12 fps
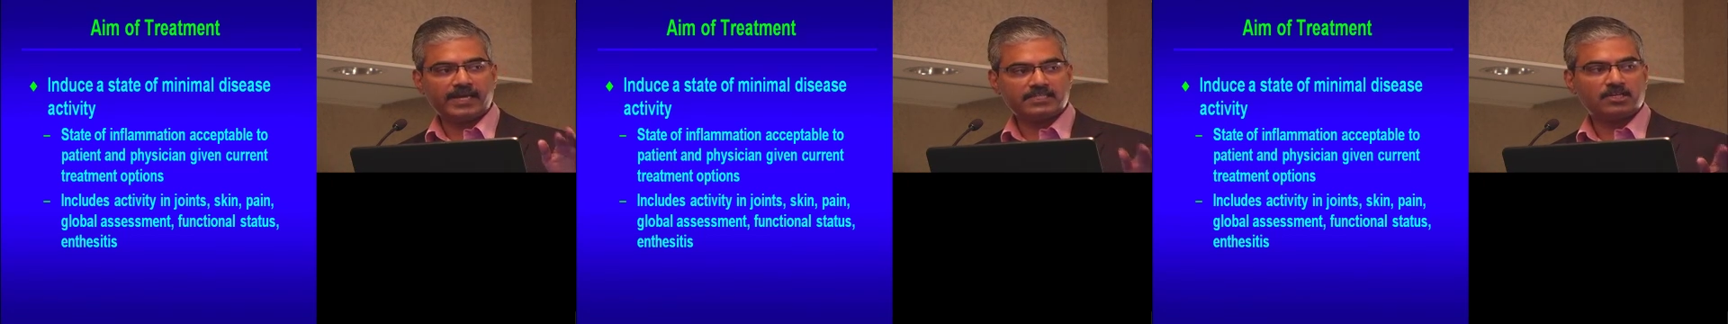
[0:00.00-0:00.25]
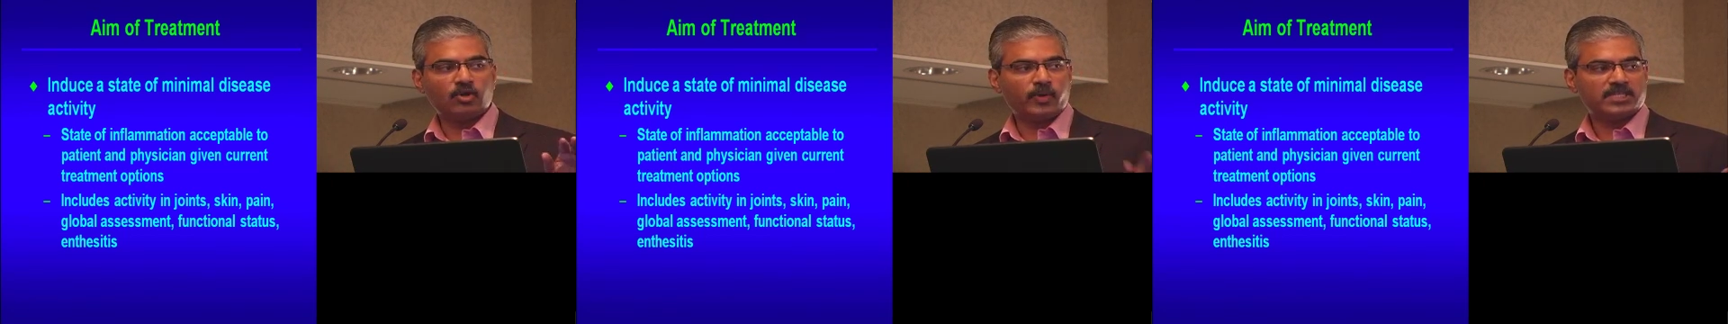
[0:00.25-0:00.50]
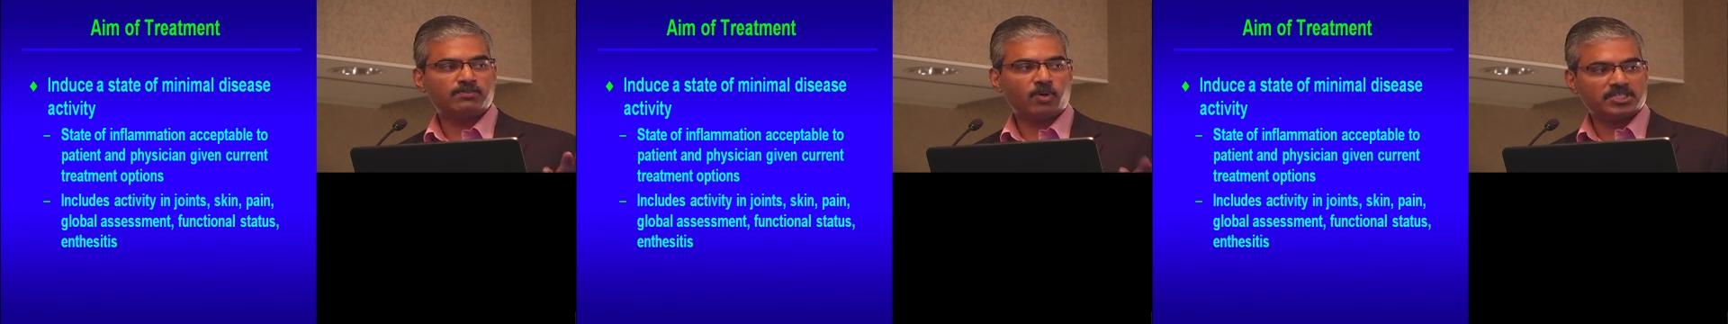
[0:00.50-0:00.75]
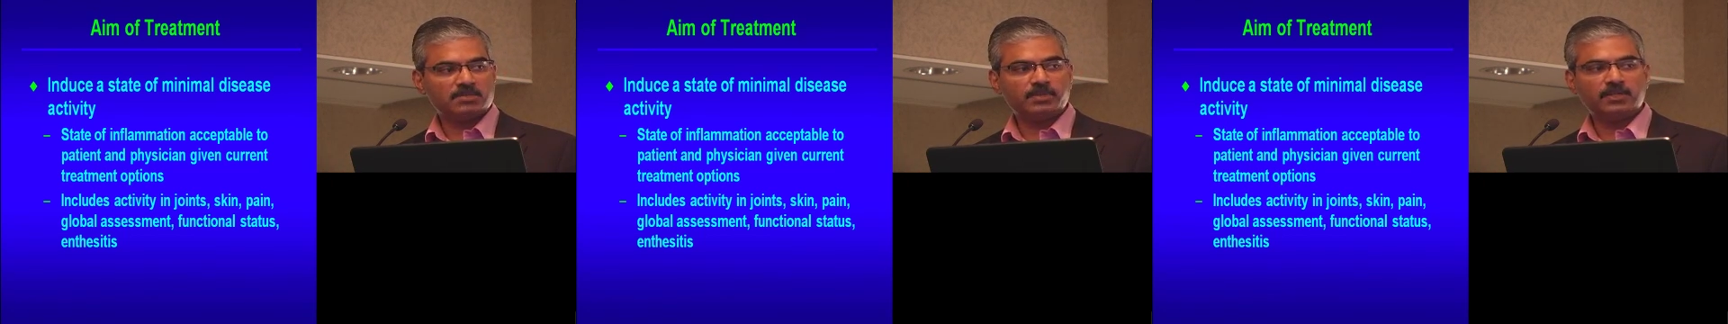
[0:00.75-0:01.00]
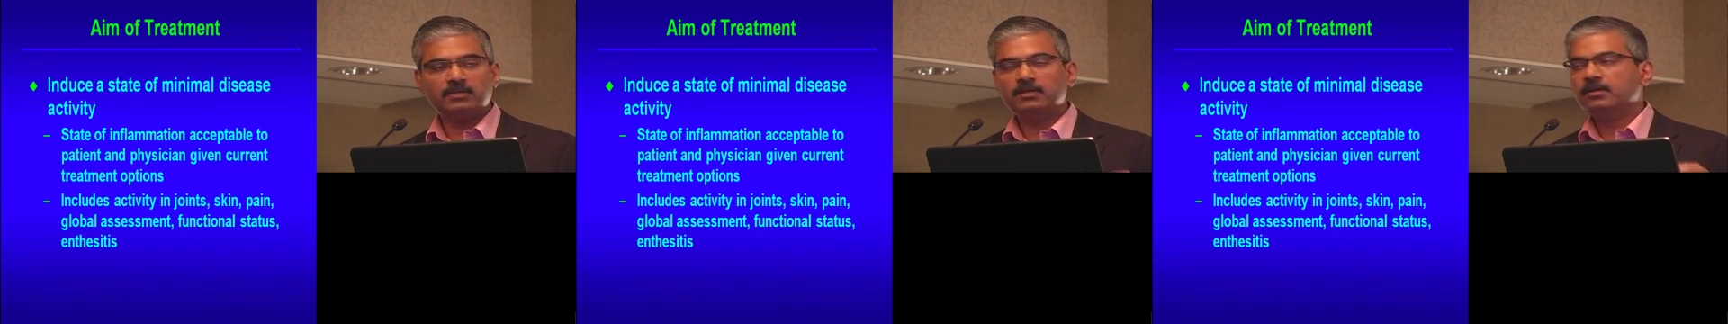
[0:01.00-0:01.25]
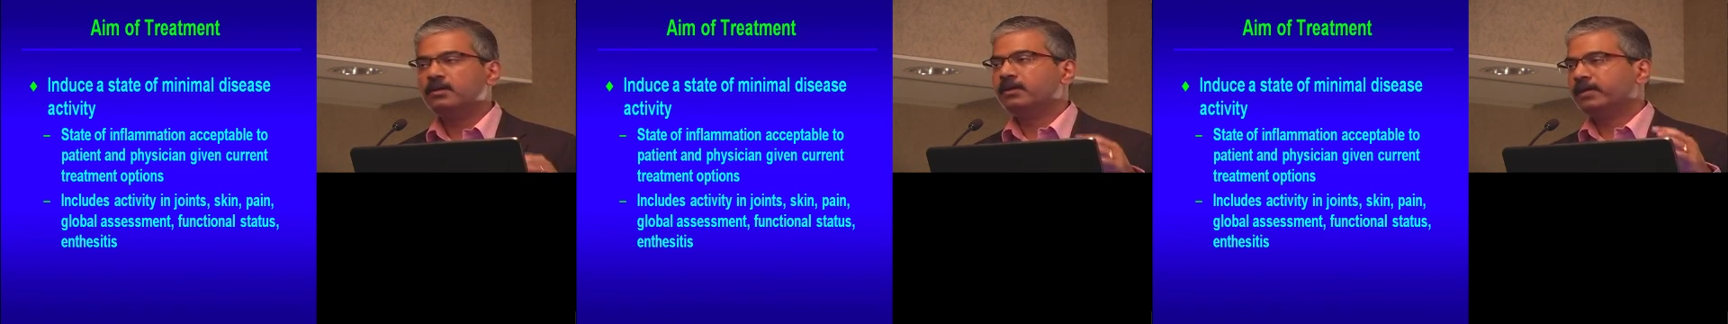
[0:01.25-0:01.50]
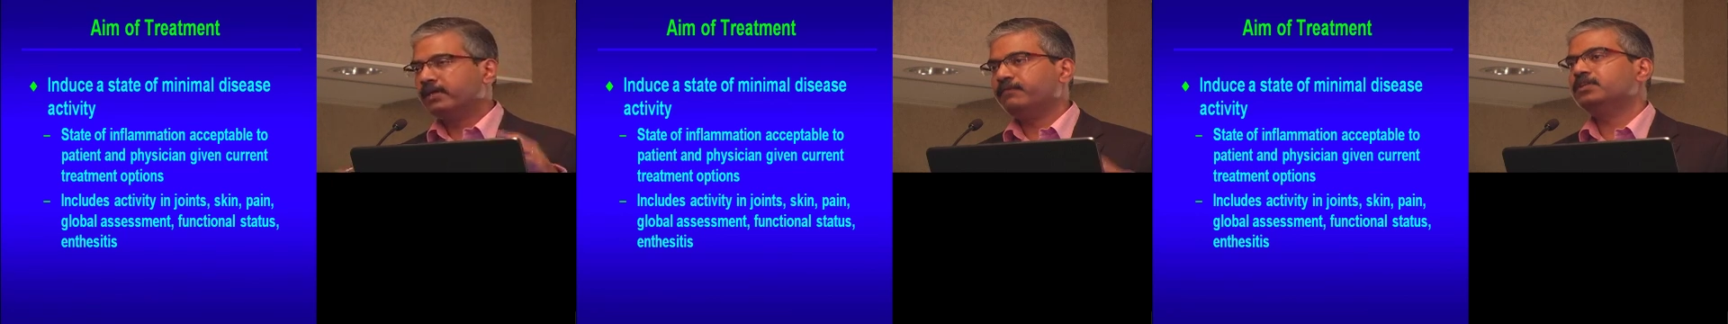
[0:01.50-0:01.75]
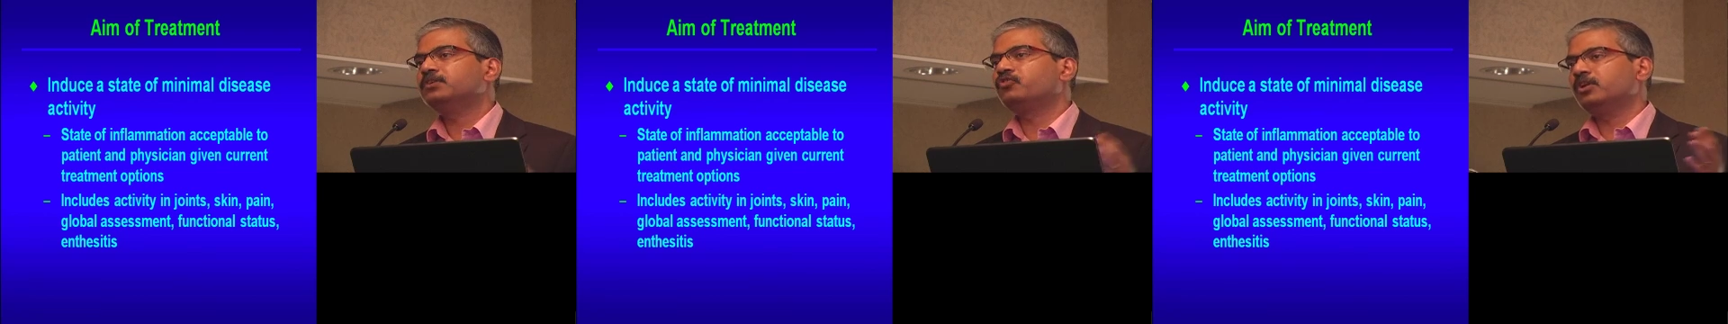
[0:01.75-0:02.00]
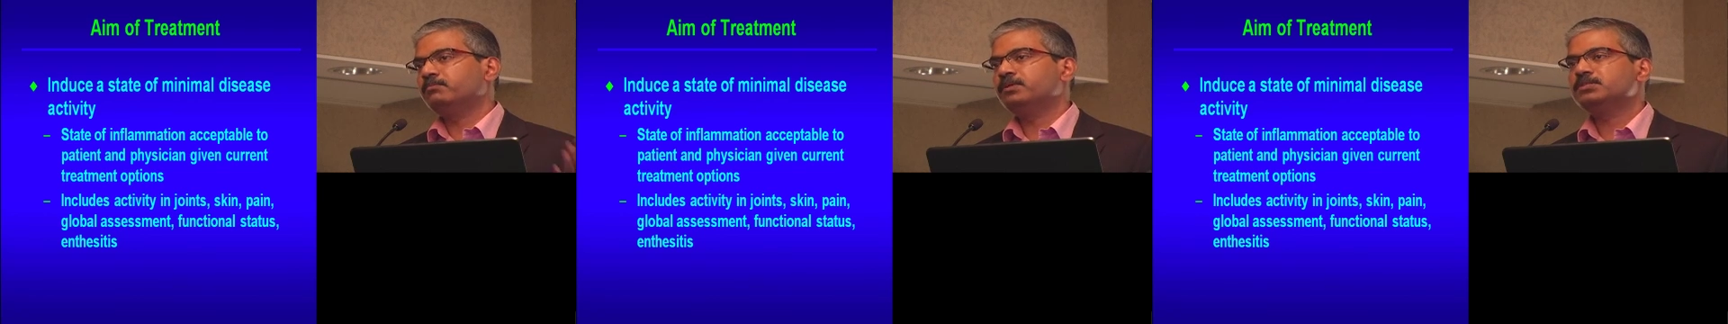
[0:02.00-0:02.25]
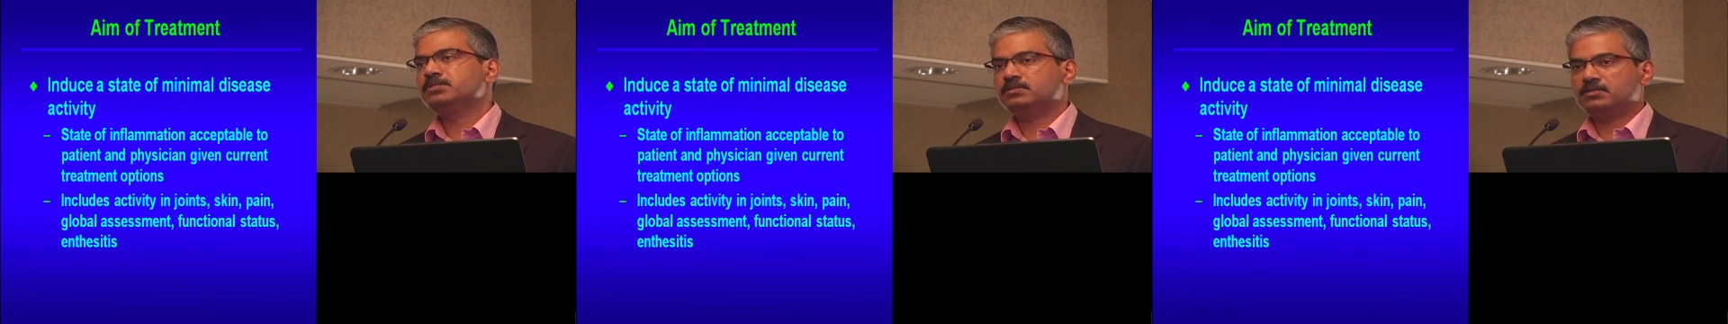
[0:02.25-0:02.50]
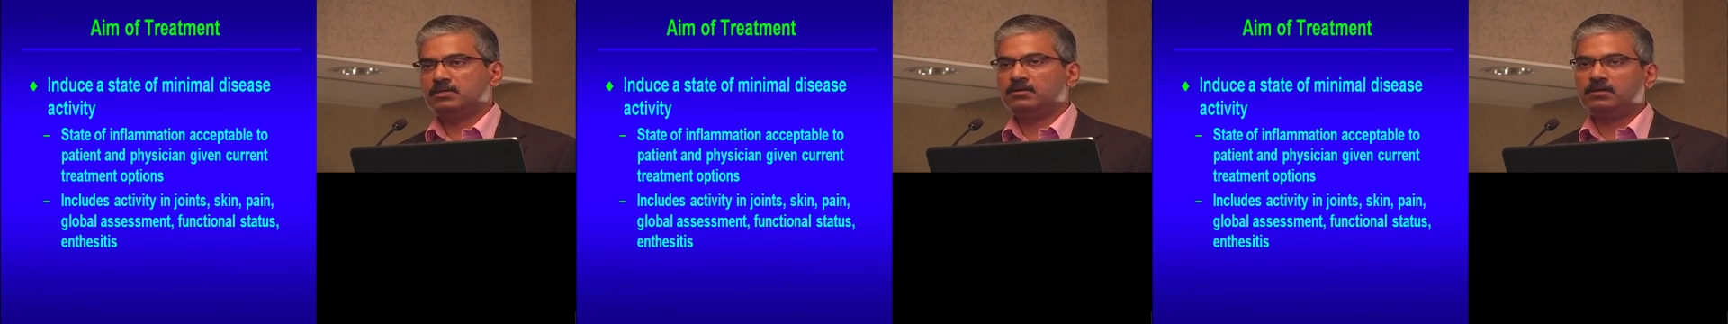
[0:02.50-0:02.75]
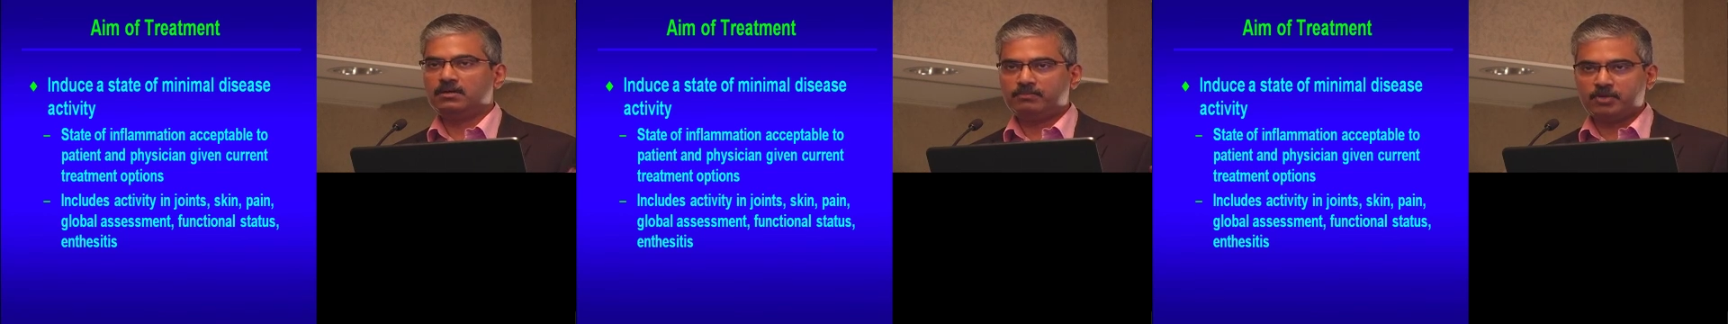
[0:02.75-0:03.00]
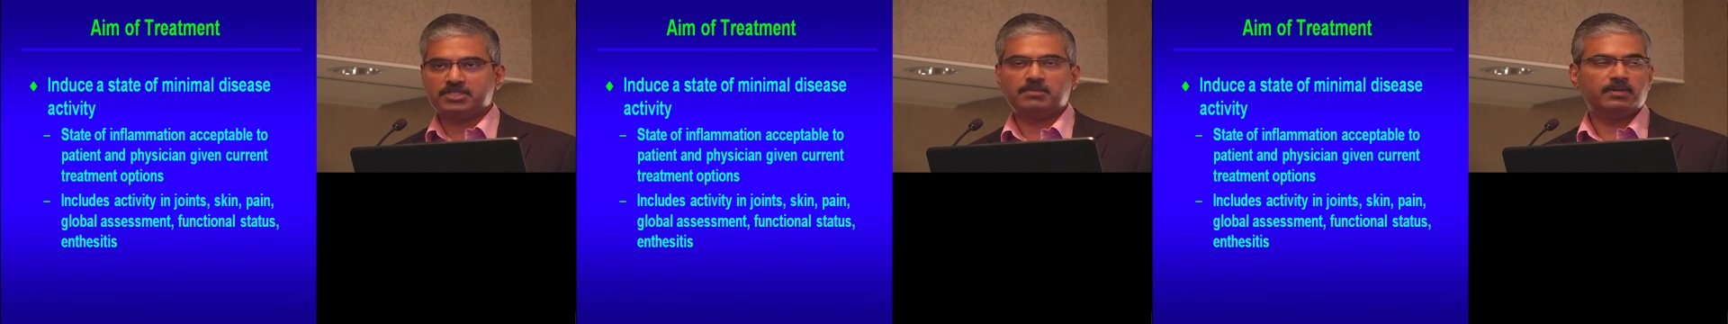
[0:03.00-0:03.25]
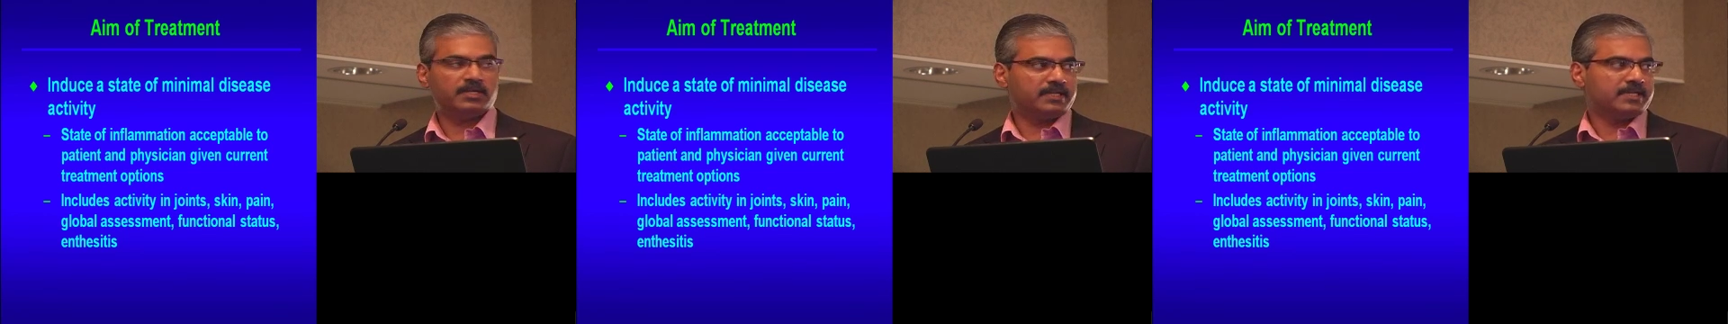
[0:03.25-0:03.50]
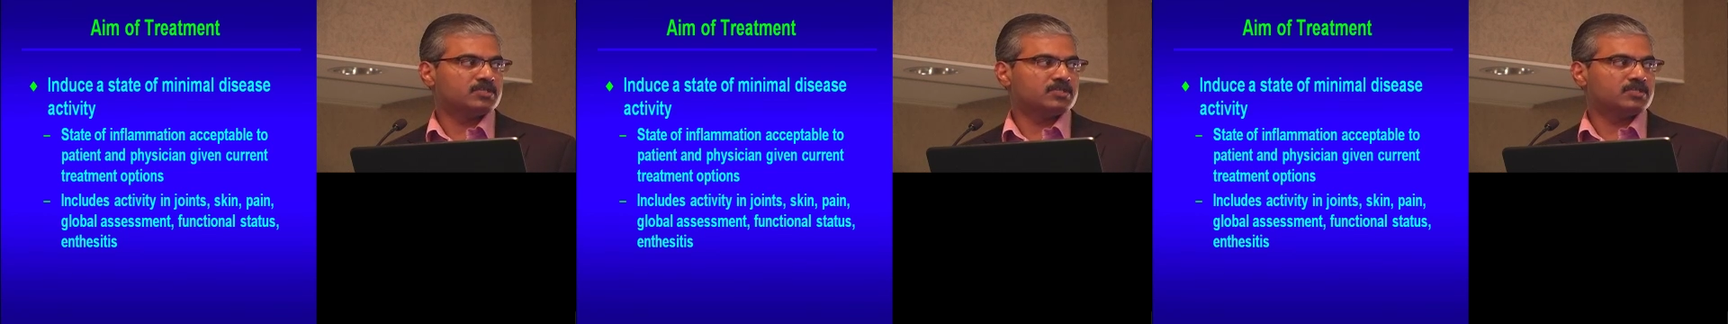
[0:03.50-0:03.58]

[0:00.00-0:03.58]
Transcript: low as possible, given the treatment possibility.